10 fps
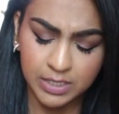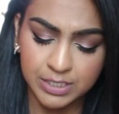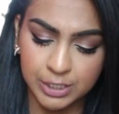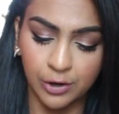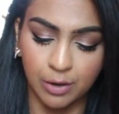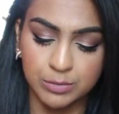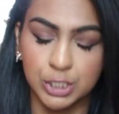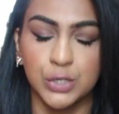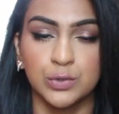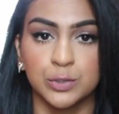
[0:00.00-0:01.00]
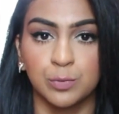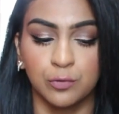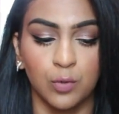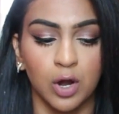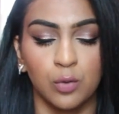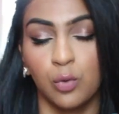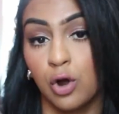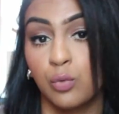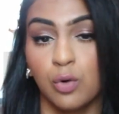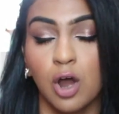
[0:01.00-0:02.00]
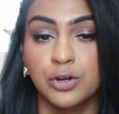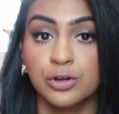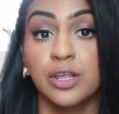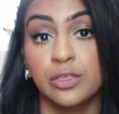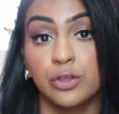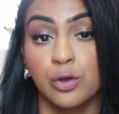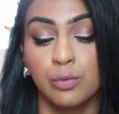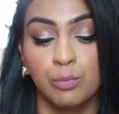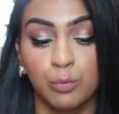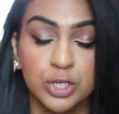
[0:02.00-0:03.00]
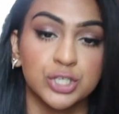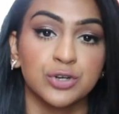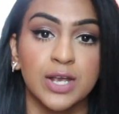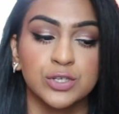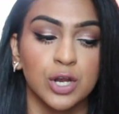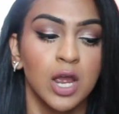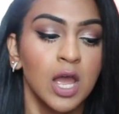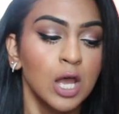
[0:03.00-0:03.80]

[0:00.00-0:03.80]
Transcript: serum to use before or underneath your moisturizer.